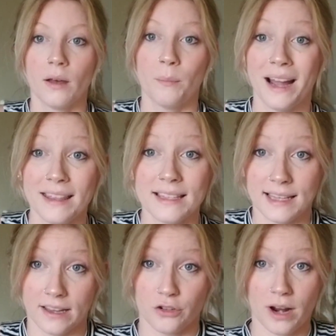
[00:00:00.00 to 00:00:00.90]
By the
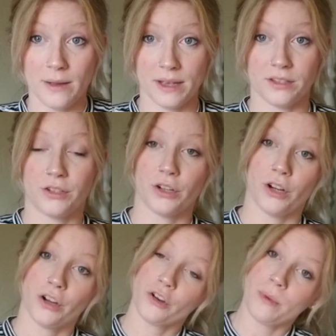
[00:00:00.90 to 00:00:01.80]
2nd
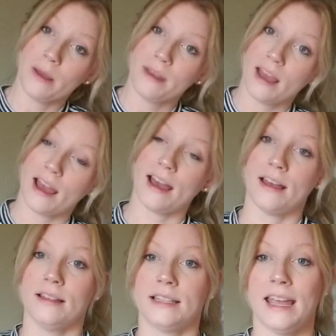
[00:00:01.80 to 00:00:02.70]
trimester, your baby
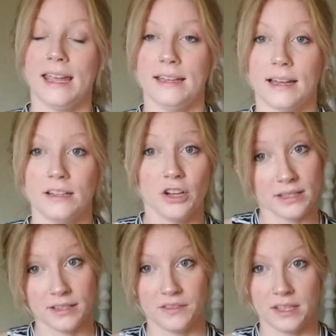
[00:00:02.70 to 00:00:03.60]
has a
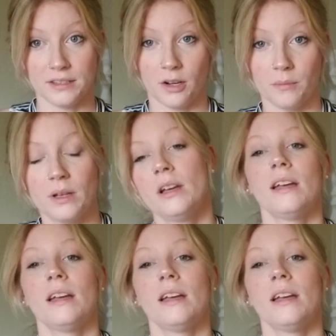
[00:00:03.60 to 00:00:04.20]
digestive system,